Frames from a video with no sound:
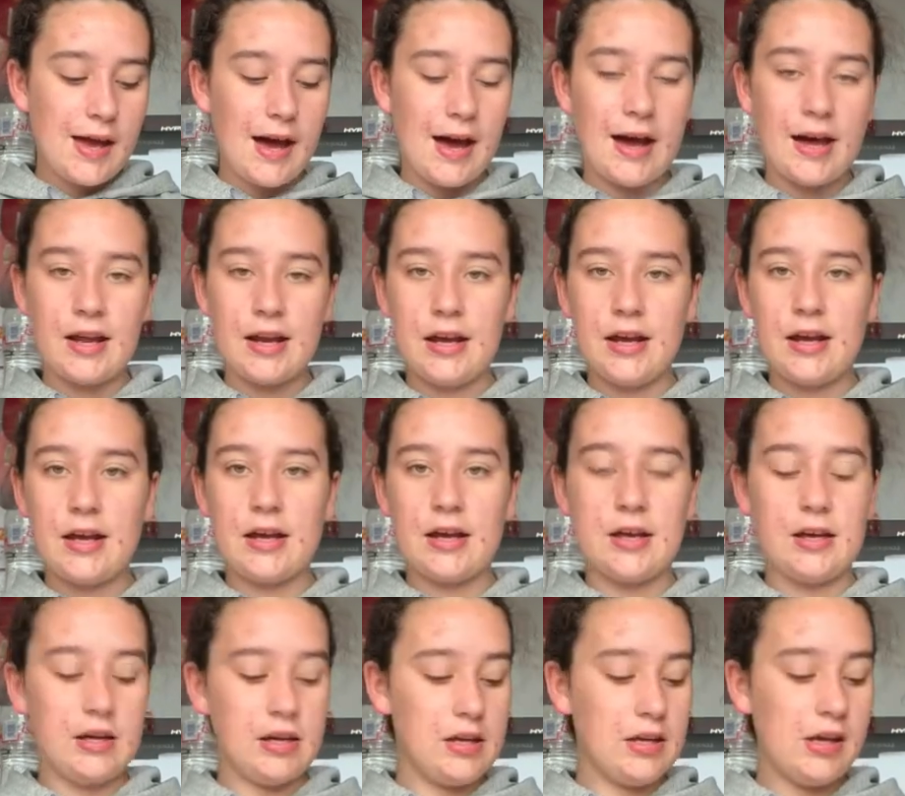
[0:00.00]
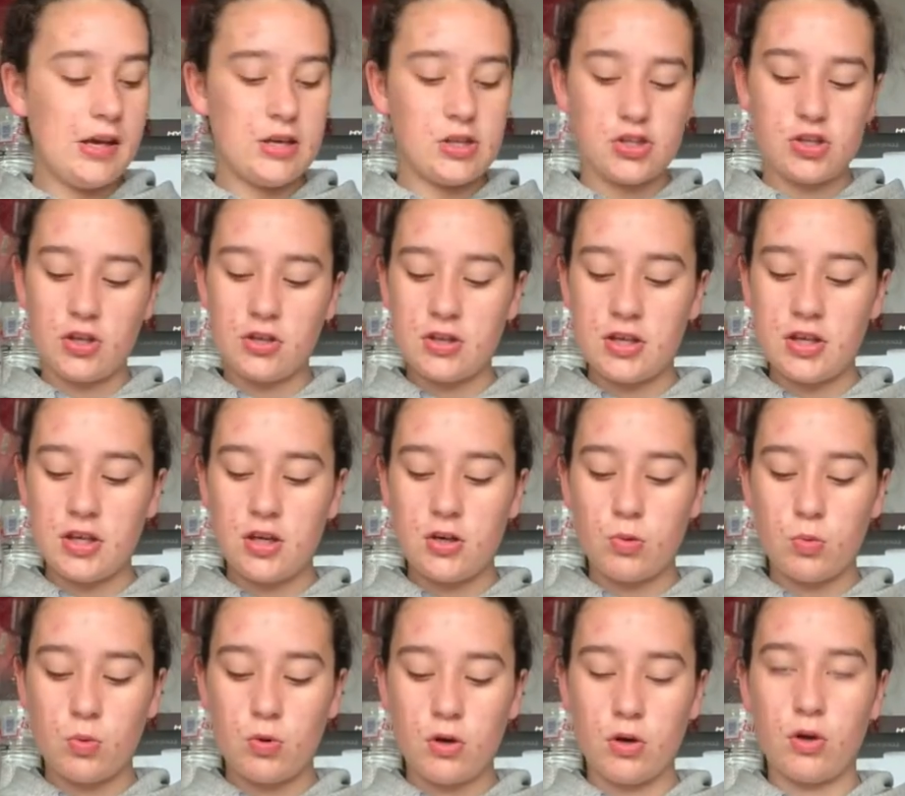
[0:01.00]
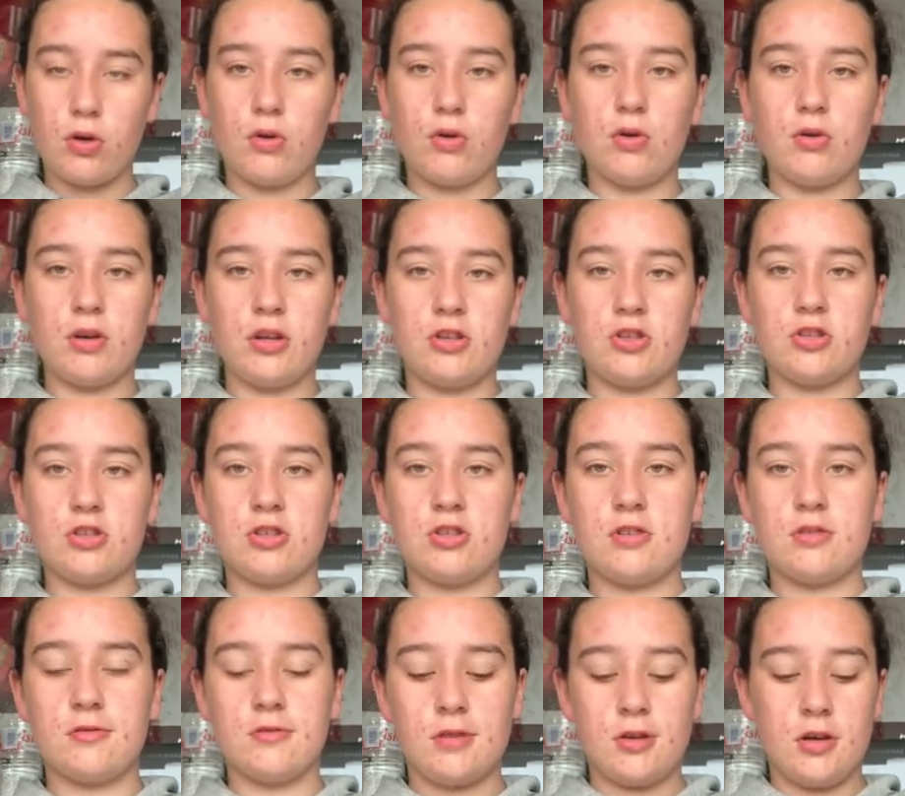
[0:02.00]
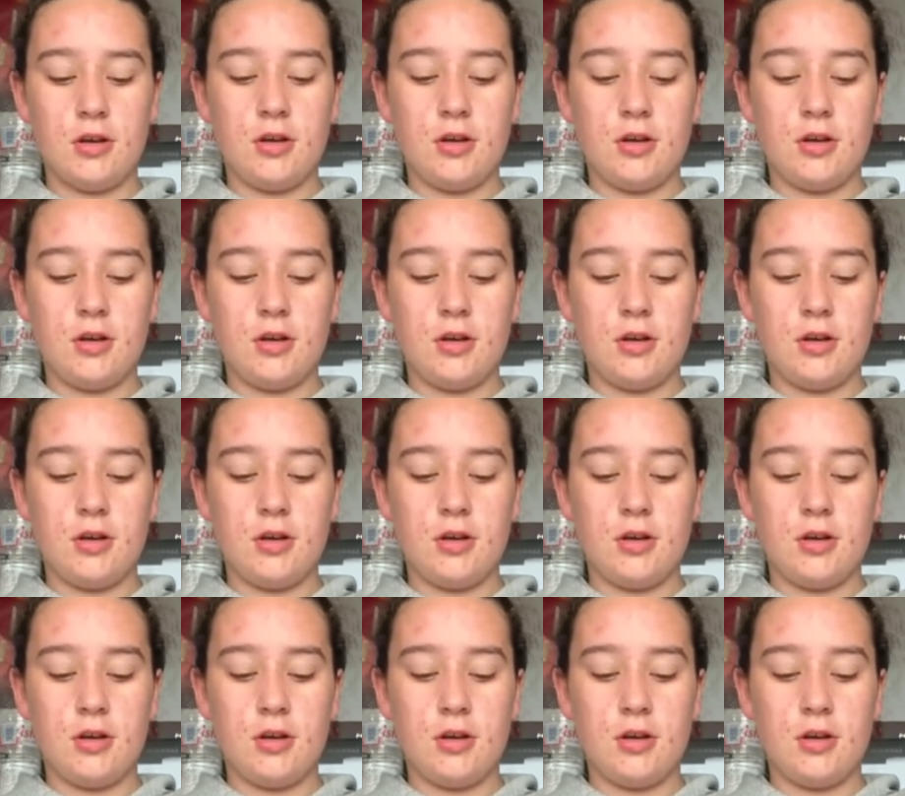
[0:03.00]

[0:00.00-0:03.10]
And yeah, so I think we're gonna just